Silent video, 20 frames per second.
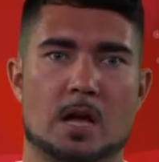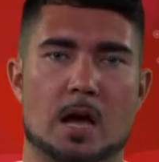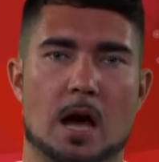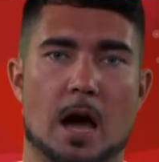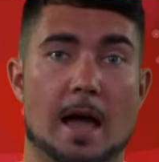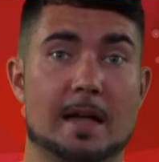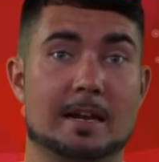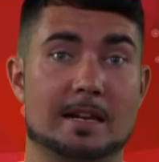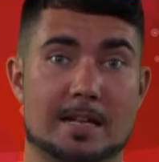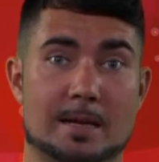
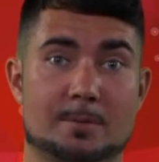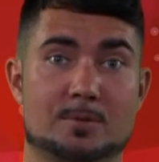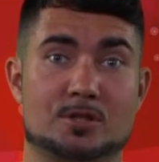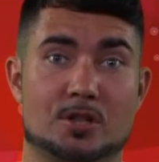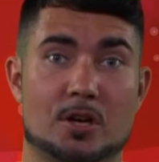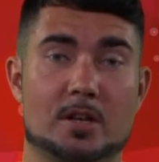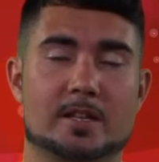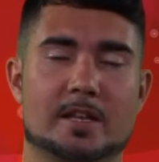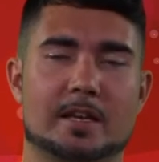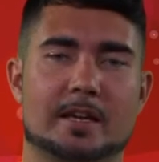I ended up
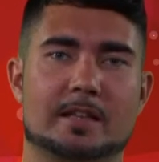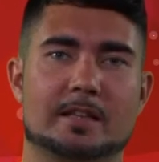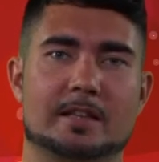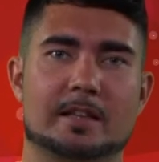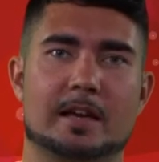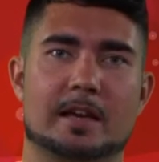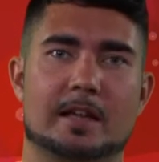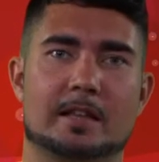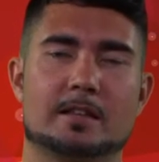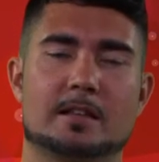studying in the
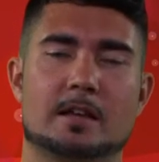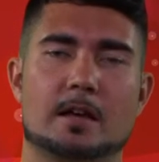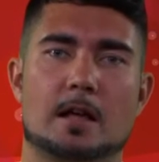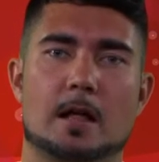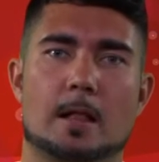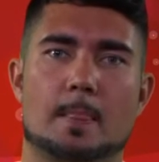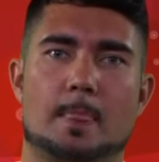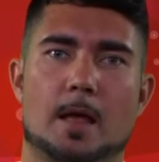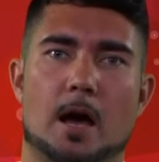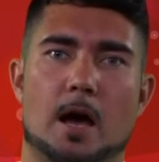end
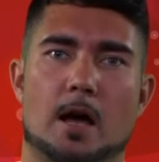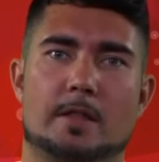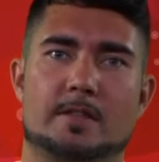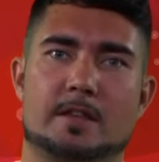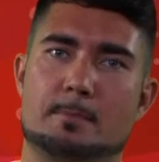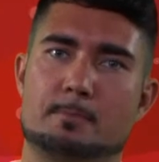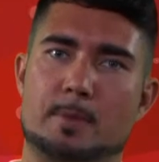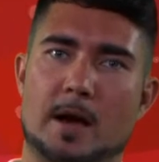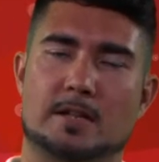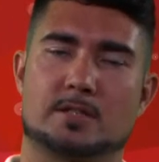the
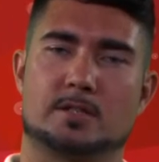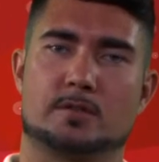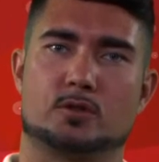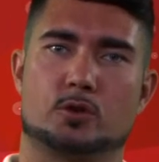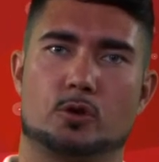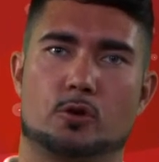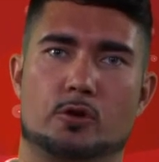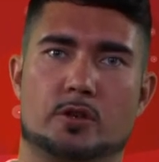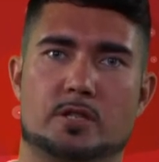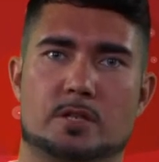impacts of
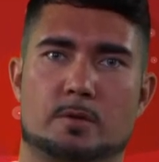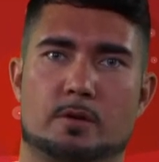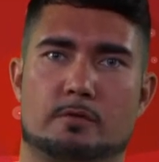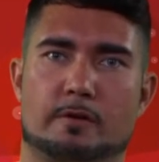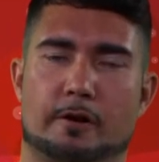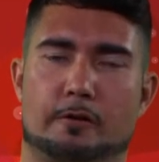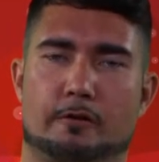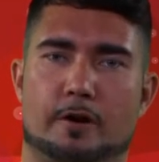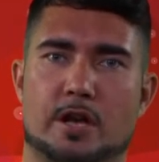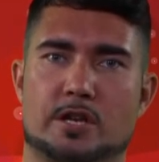tourism and
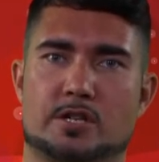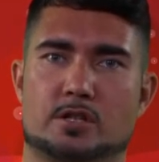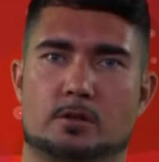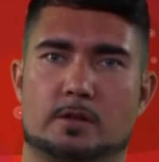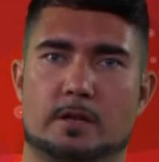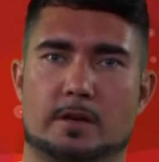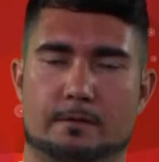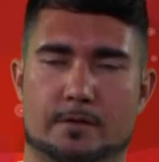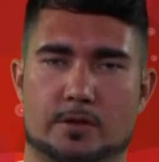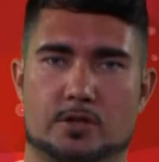recreational
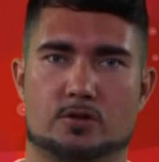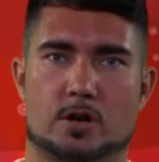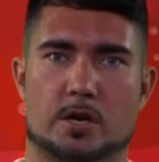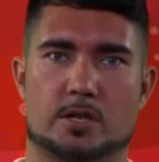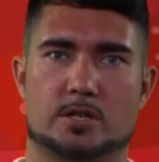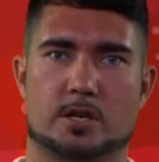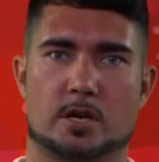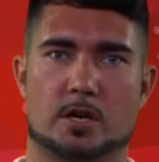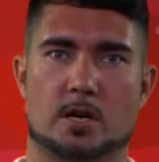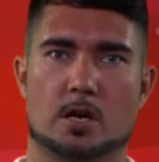
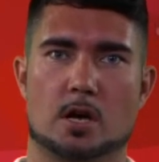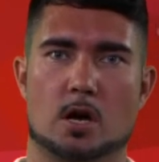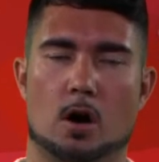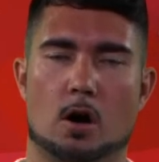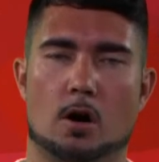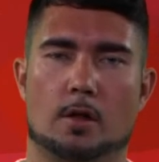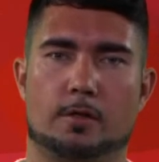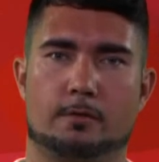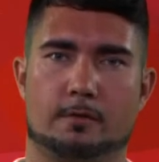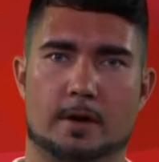infrastructure
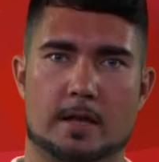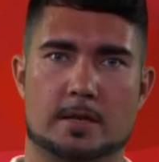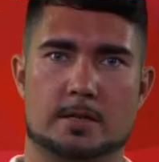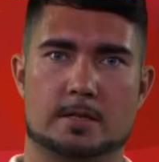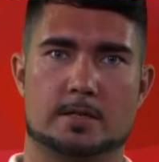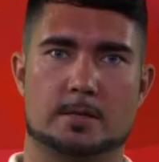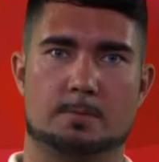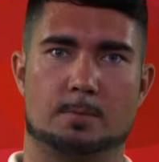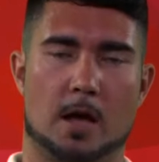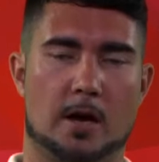on
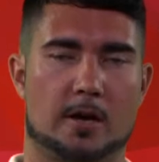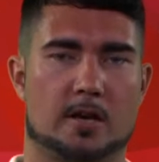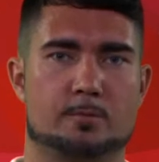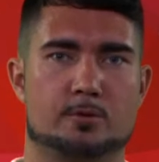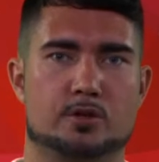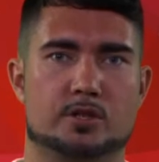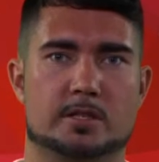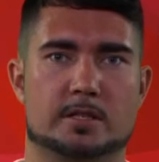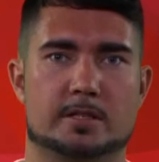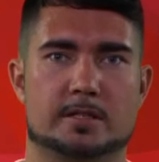threatened plant
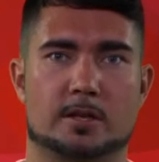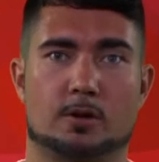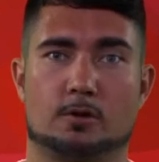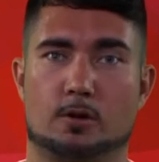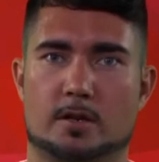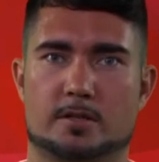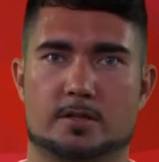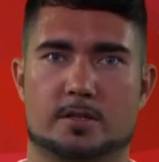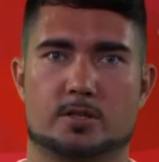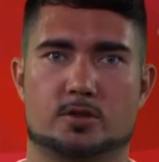communities
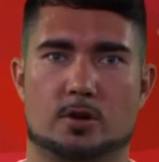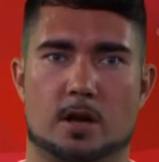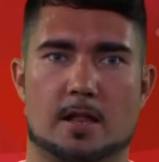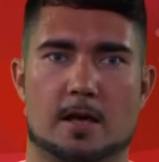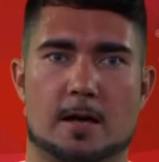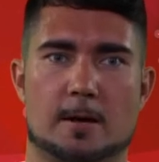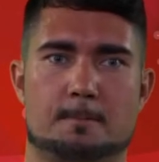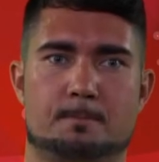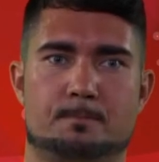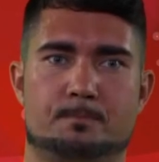across
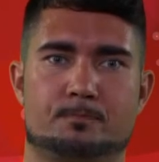Australia.